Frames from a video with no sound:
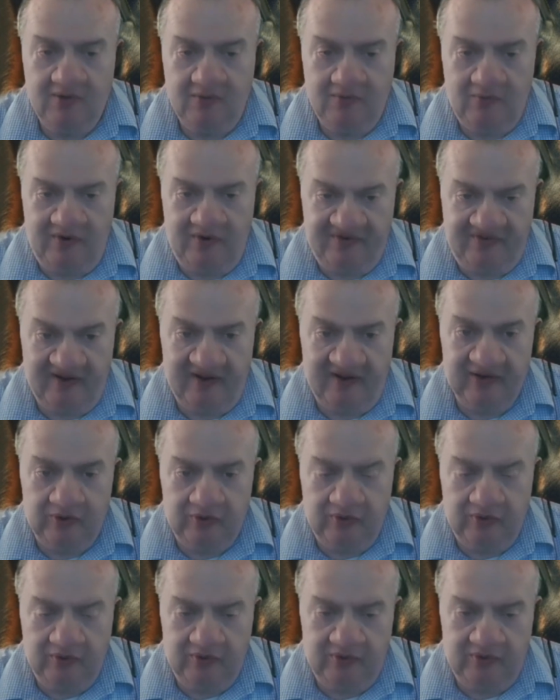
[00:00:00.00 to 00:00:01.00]
We
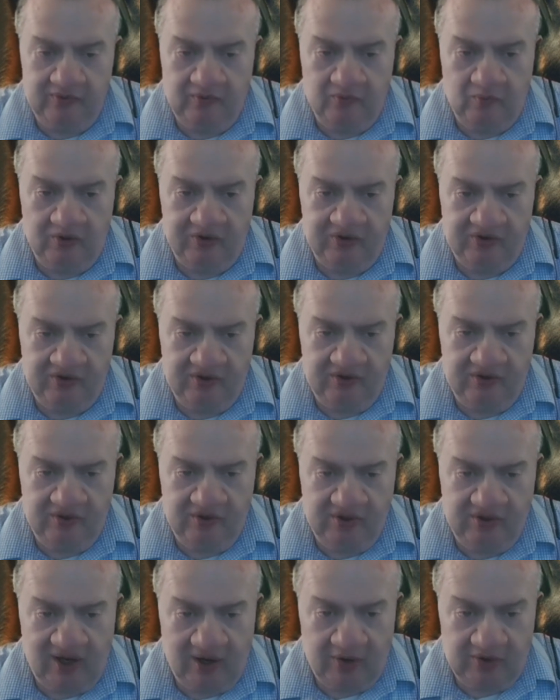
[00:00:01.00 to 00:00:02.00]
follow what
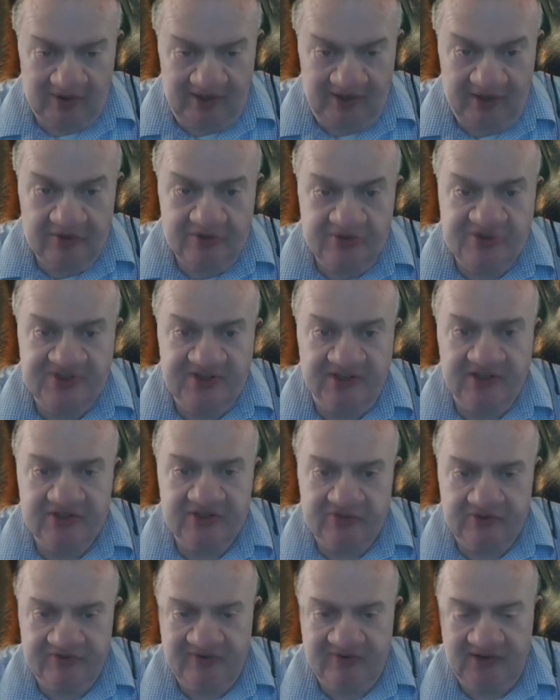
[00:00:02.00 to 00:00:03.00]
our leaders tell us
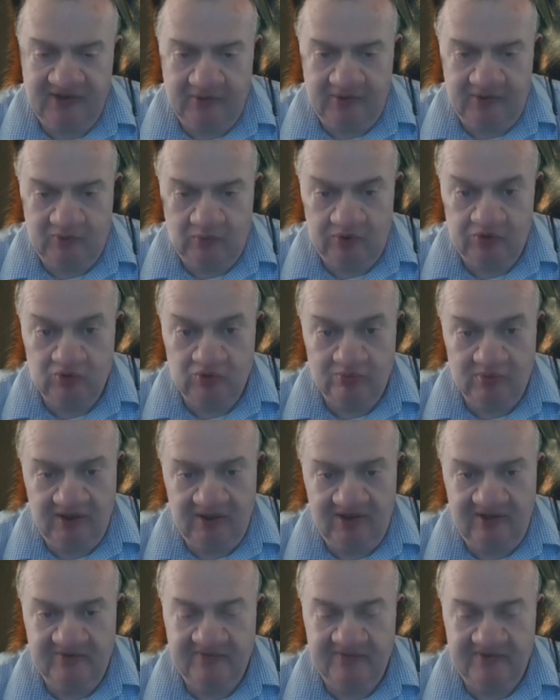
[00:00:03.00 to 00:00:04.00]
to follow and what to
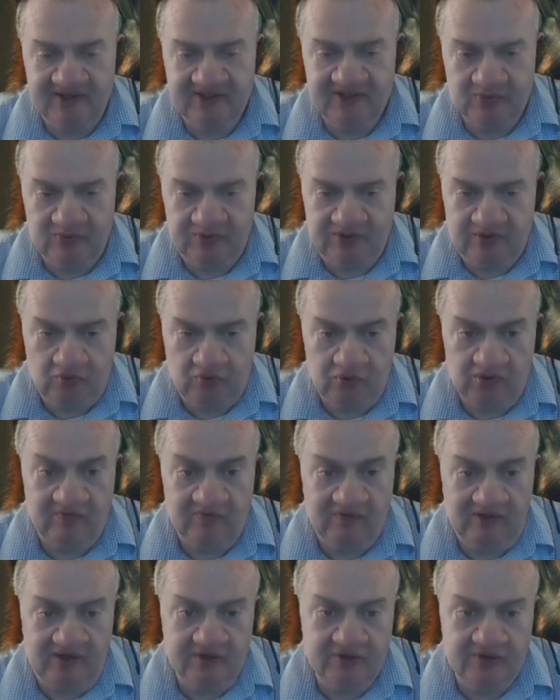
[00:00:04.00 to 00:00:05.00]
believe. That's what the role of
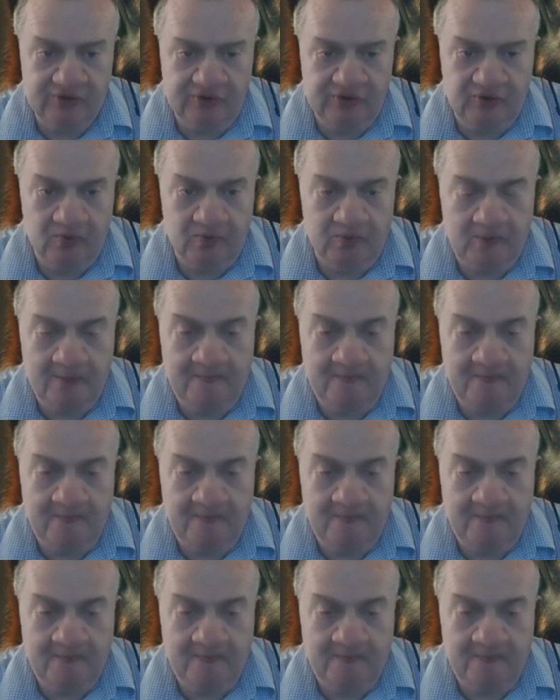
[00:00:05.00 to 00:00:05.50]
leaders do.